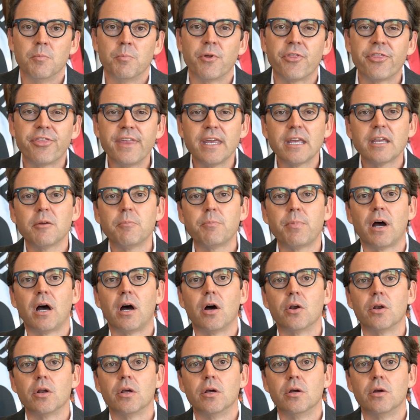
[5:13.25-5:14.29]
But think
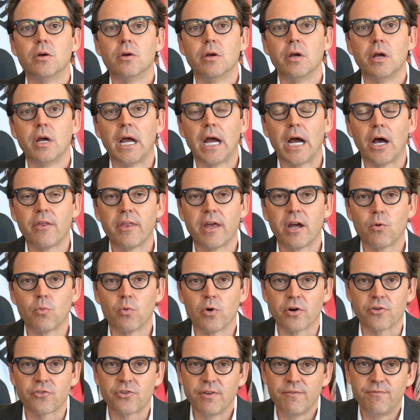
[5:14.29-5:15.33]
about how that
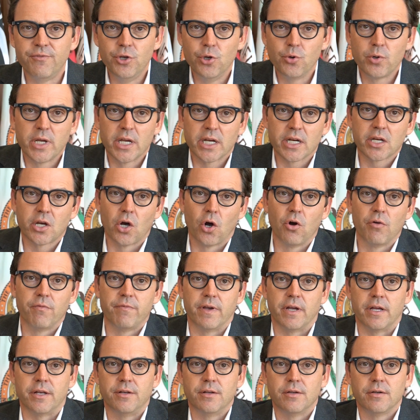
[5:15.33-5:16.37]
works. If you get
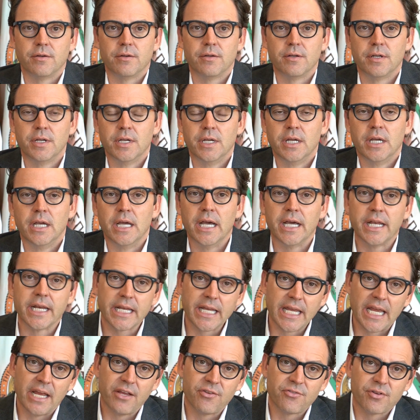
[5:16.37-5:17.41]
COVID, and the
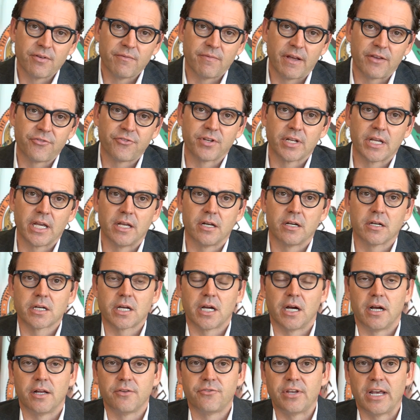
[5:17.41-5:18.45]
case investigator
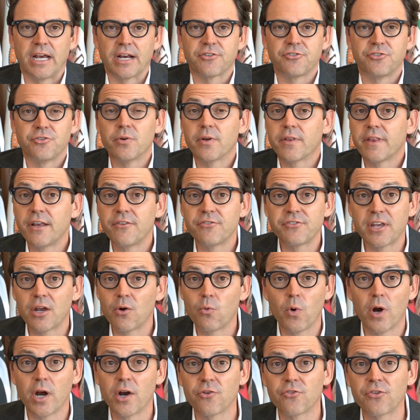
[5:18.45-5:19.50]
contacts you and they say,
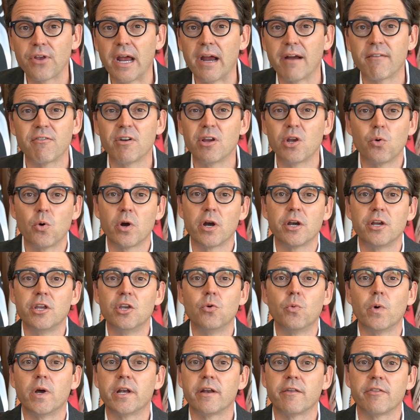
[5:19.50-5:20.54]
Where's everywhere
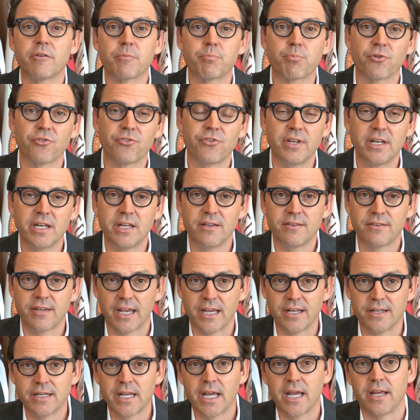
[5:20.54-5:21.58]
you went in the preceding
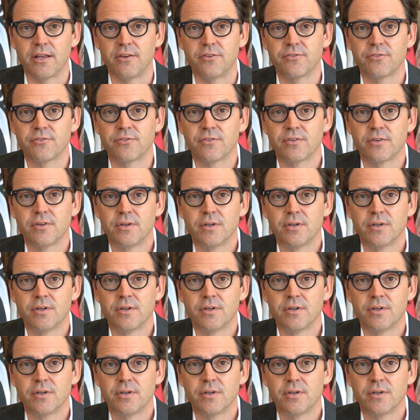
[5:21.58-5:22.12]
10 days?